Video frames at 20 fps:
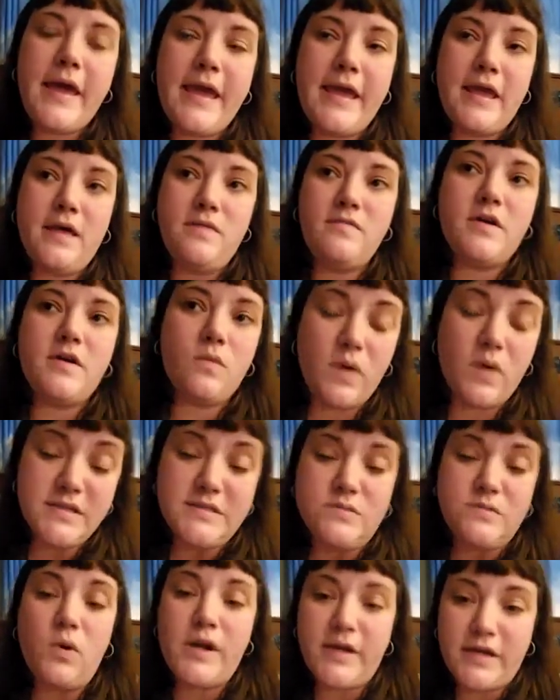And there
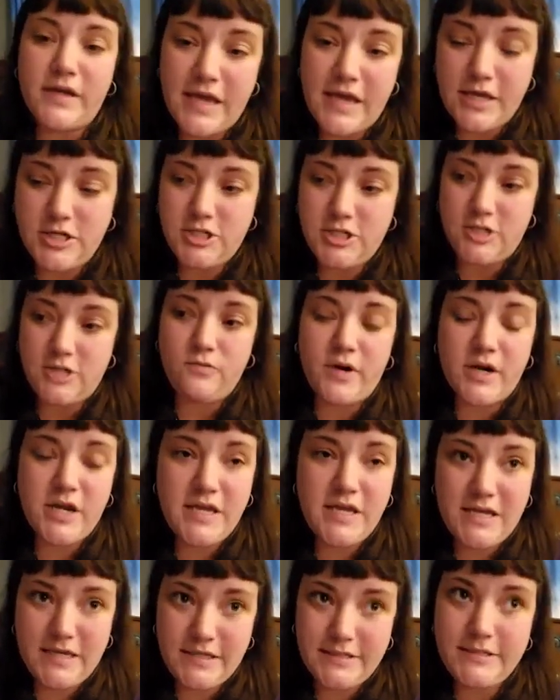was one occasion where
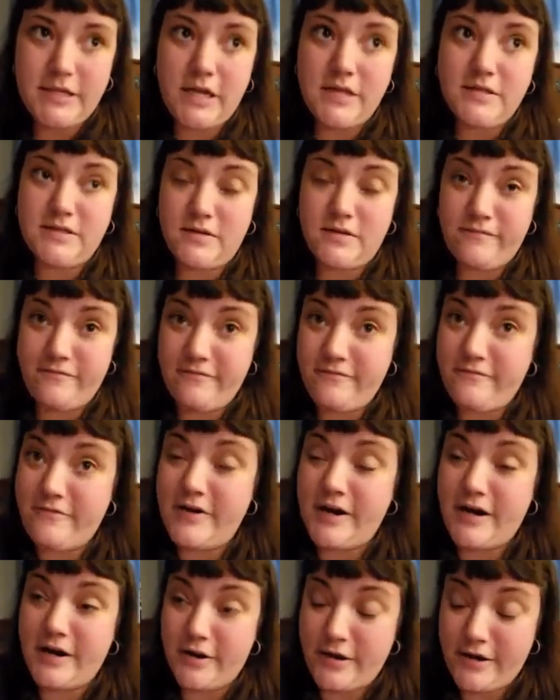he said some
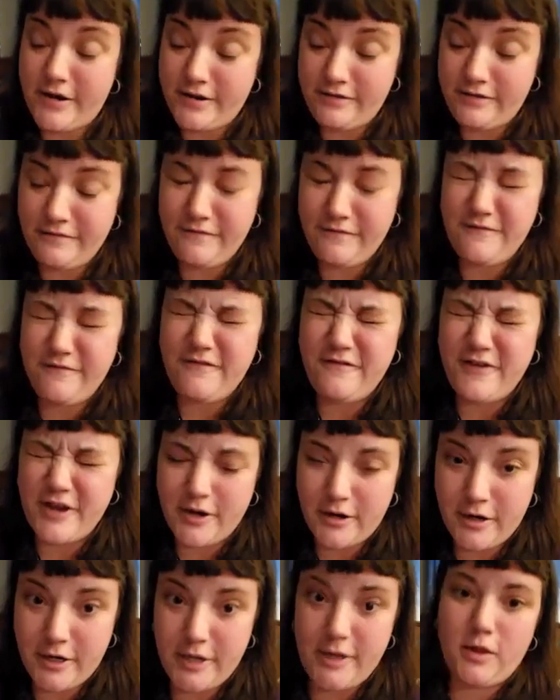very,
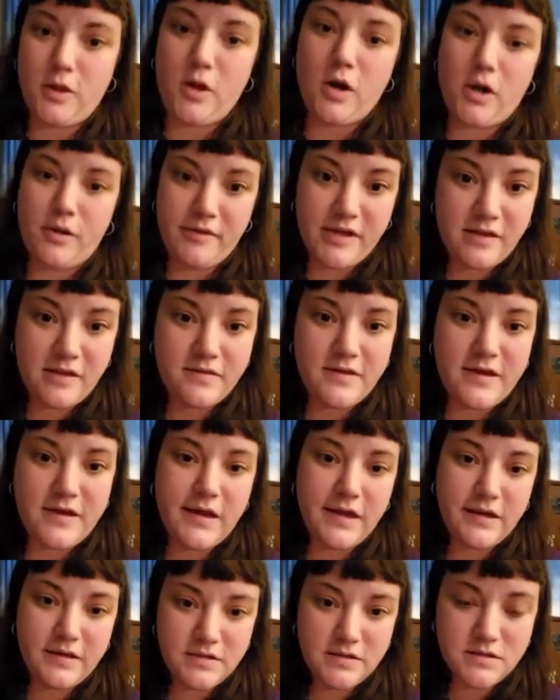very alarming
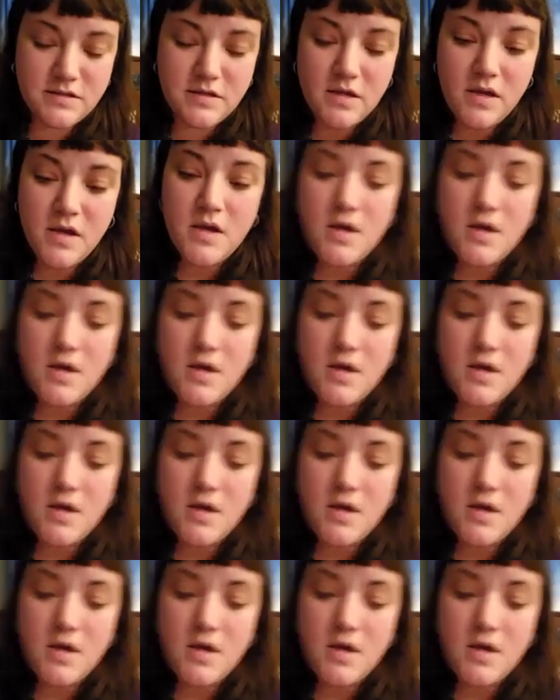things.